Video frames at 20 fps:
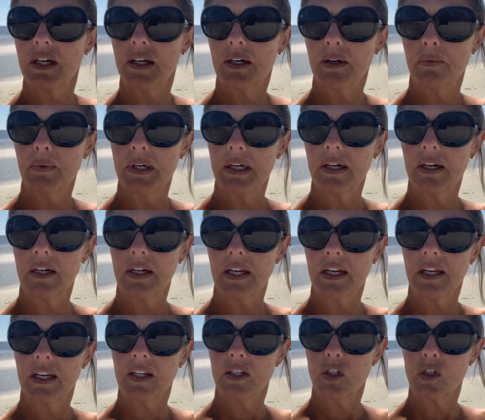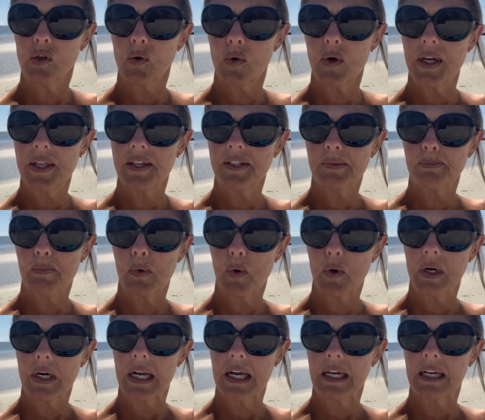We are gonna enjoy this
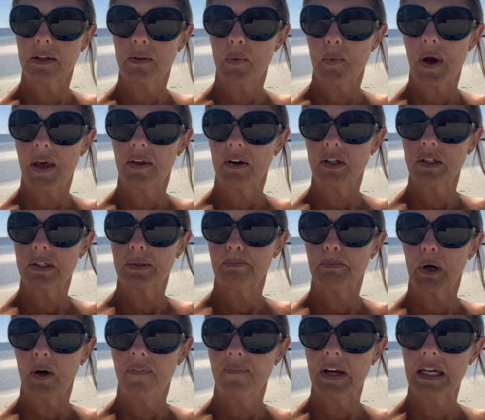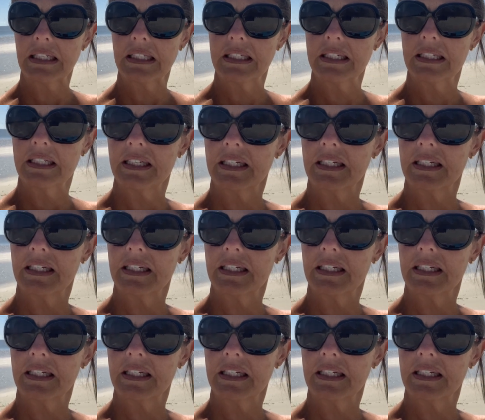morning. The weather's perfect.